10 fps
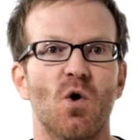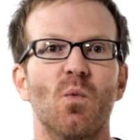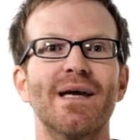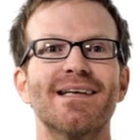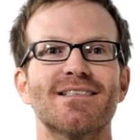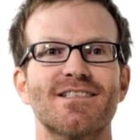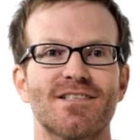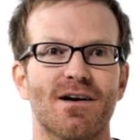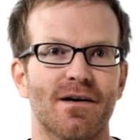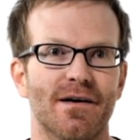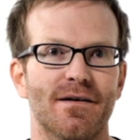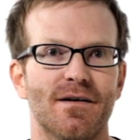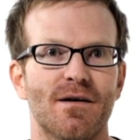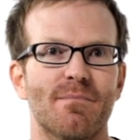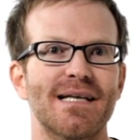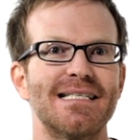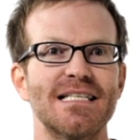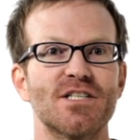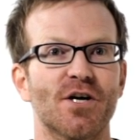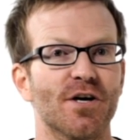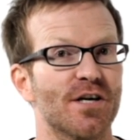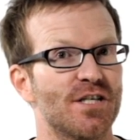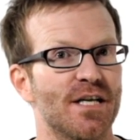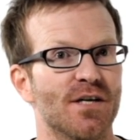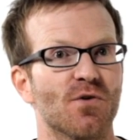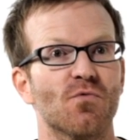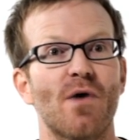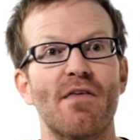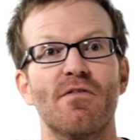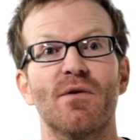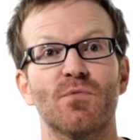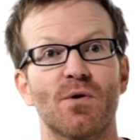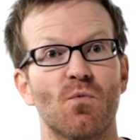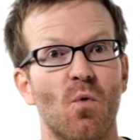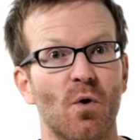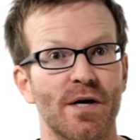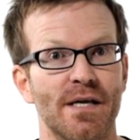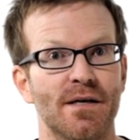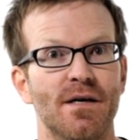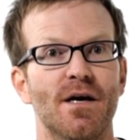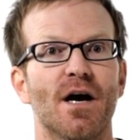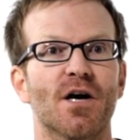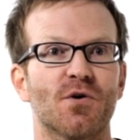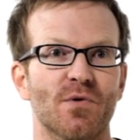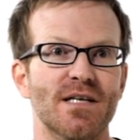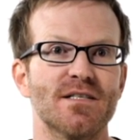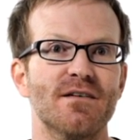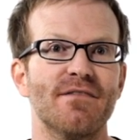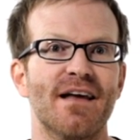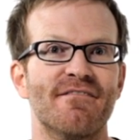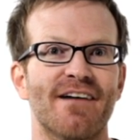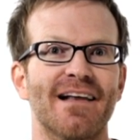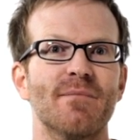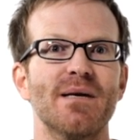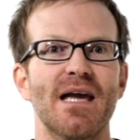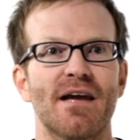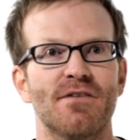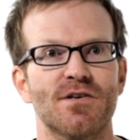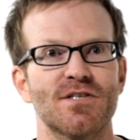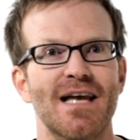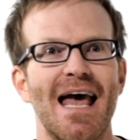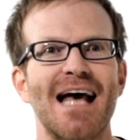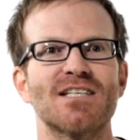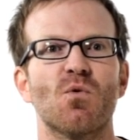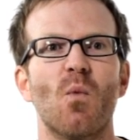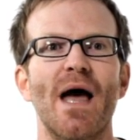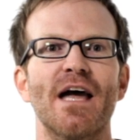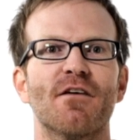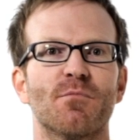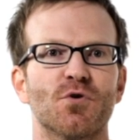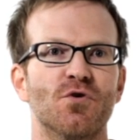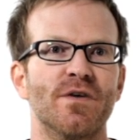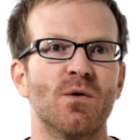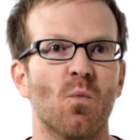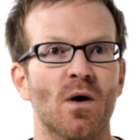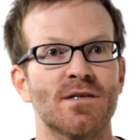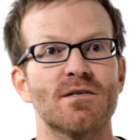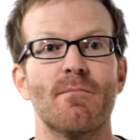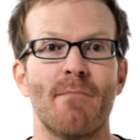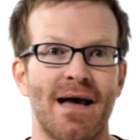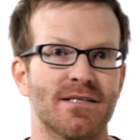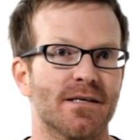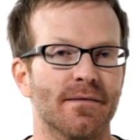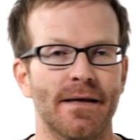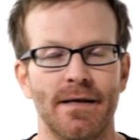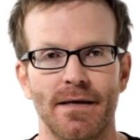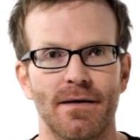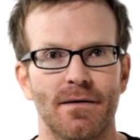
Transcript: We can start by discouraging rather than rewarding aggressive and violent behaviors as a way of proving one's masculinity.